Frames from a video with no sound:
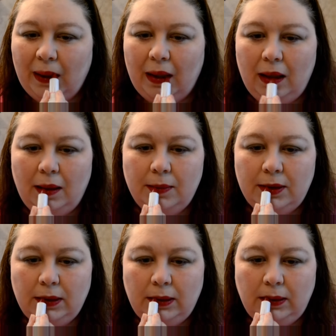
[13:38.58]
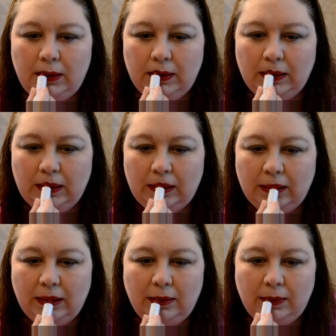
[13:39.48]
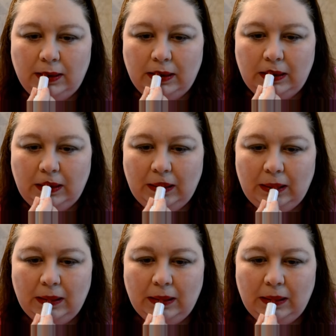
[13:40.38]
And I'm so used to a liquid lipstick